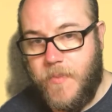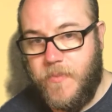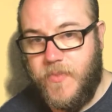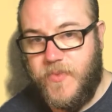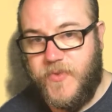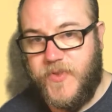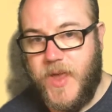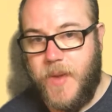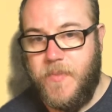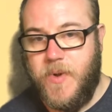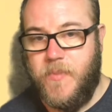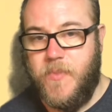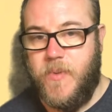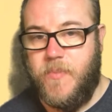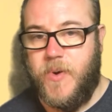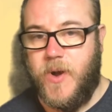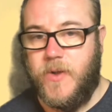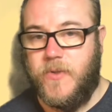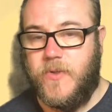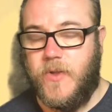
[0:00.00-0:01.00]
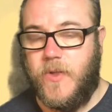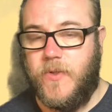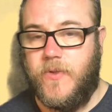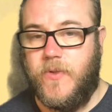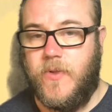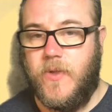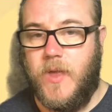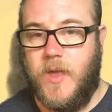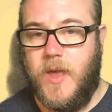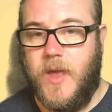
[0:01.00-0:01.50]
Same number of
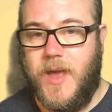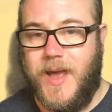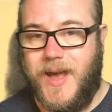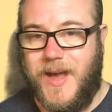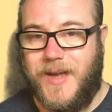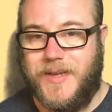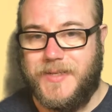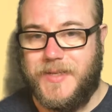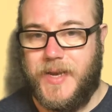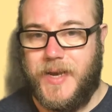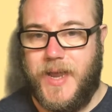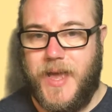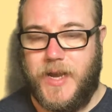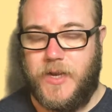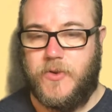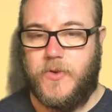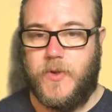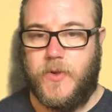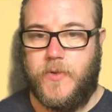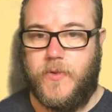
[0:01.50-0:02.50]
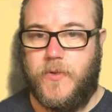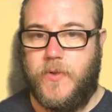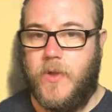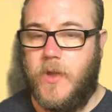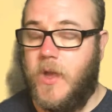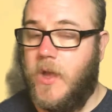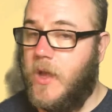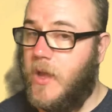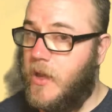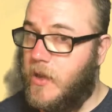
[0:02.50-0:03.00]
protons as electrons.
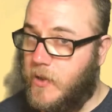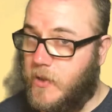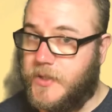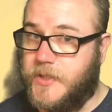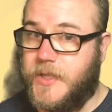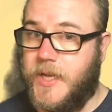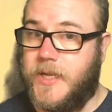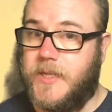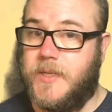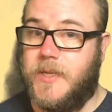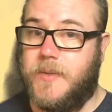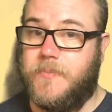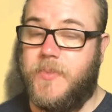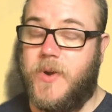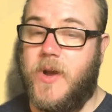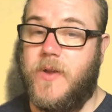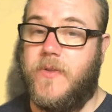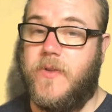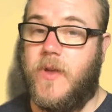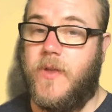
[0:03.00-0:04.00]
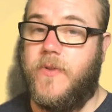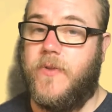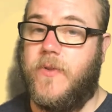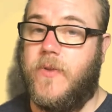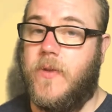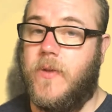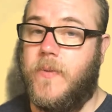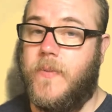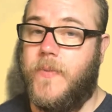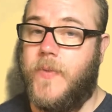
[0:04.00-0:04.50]
Got 6 protons,
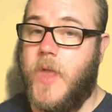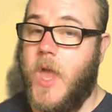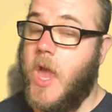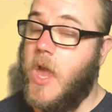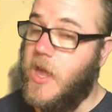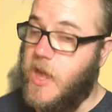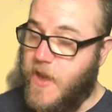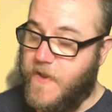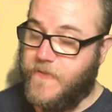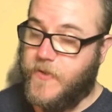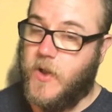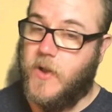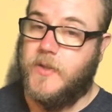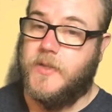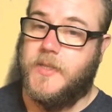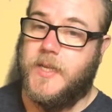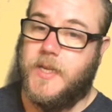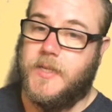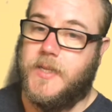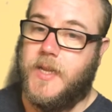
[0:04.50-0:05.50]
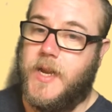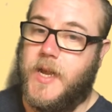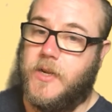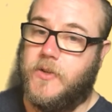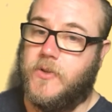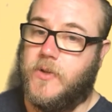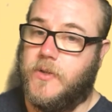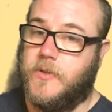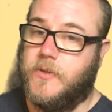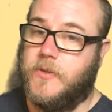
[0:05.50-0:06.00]
you've got 6
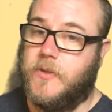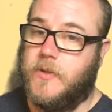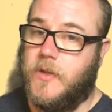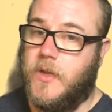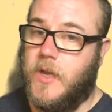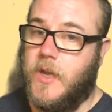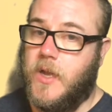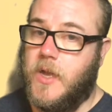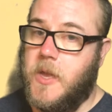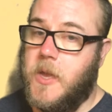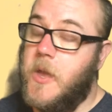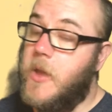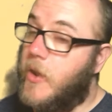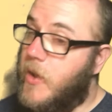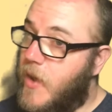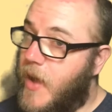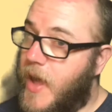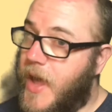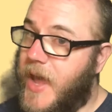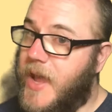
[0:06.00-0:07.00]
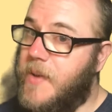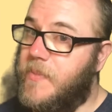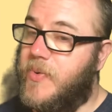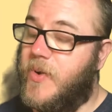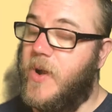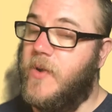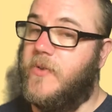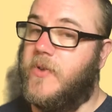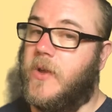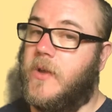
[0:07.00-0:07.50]
electrons. Got 8
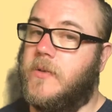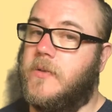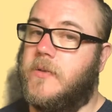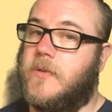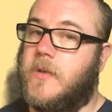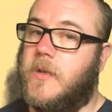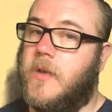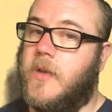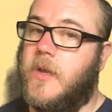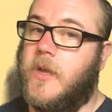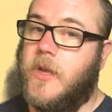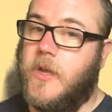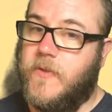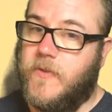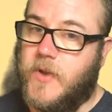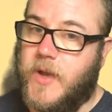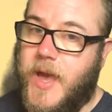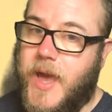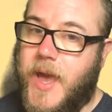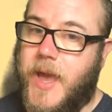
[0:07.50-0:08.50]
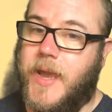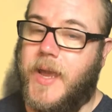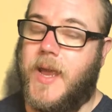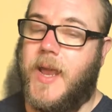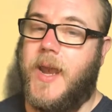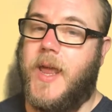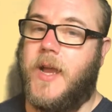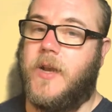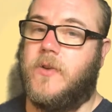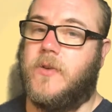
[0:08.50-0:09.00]
protons, 8
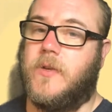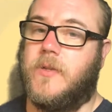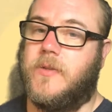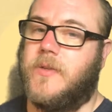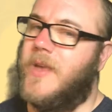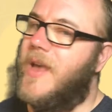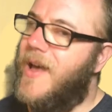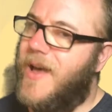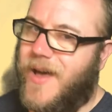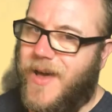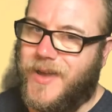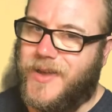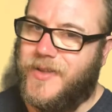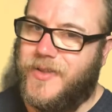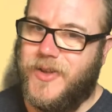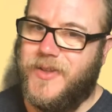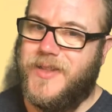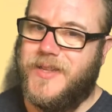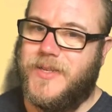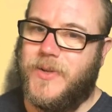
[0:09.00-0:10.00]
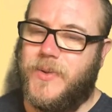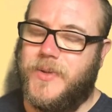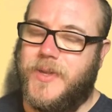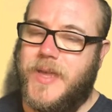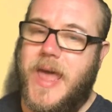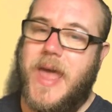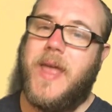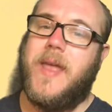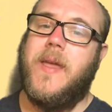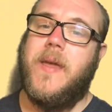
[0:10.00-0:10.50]
electrons. I could do this all
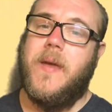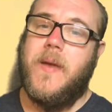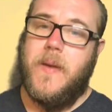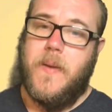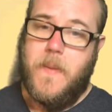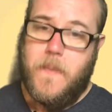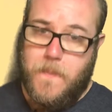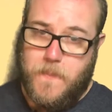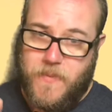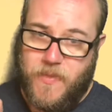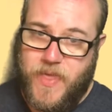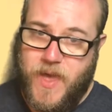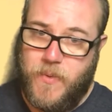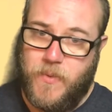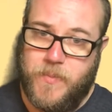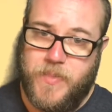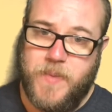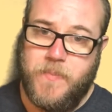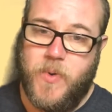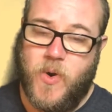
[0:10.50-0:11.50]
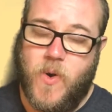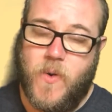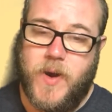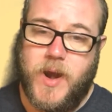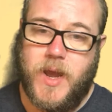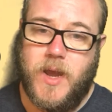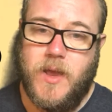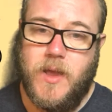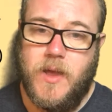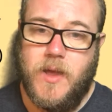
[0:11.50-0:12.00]
day, but that would be
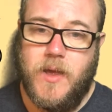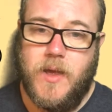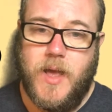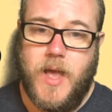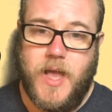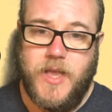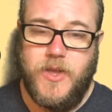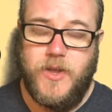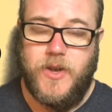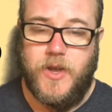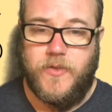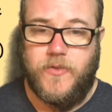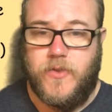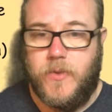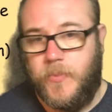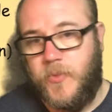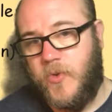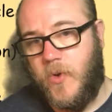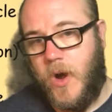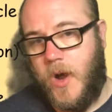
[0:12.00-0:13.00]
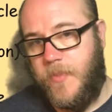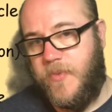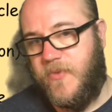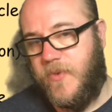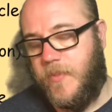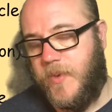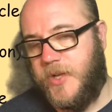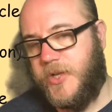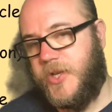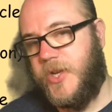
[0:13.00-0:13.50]
boring and you'd unsubscribe
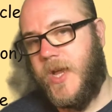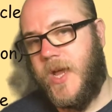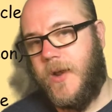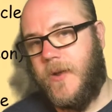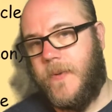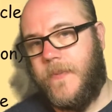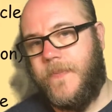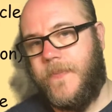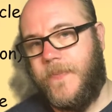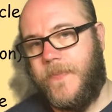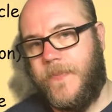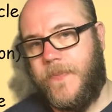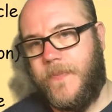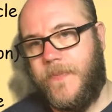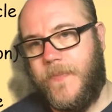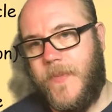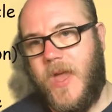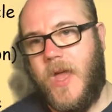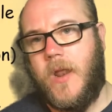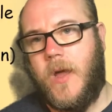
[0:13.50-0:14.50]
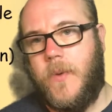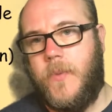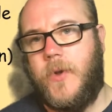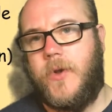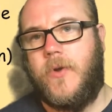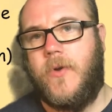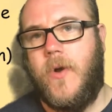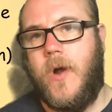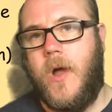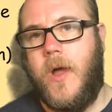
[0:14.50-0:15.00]
from my channel and I
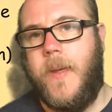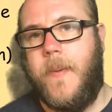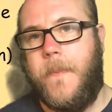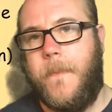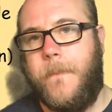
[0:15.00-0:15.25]
would cry.